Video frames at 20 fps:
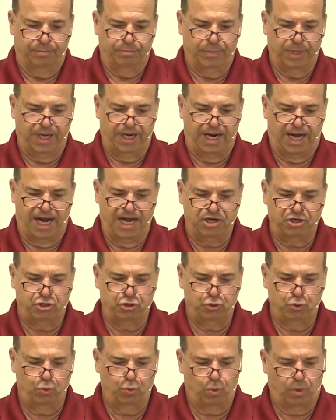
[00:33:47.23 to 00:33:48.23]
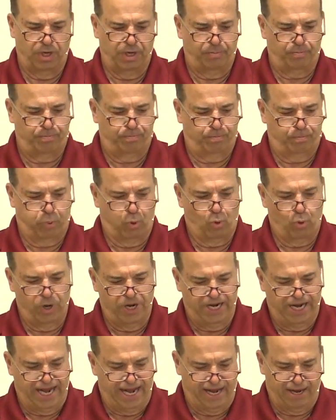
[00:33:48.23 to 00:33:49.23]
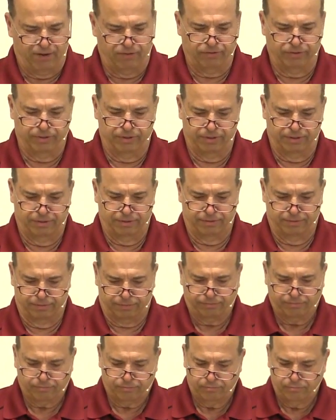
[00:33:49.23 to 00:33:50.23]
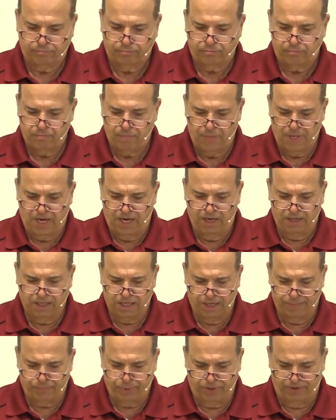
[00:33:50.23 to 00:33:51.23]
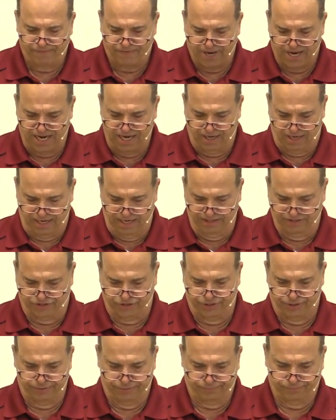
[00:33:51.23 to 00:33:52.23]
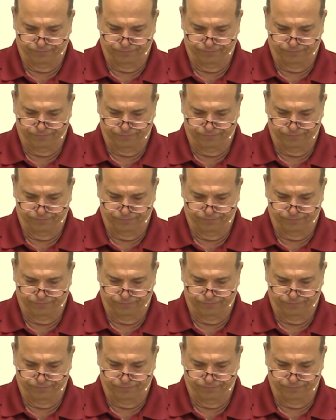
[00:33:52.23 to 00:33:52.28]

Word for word: but I do want to point out a couple of highlights.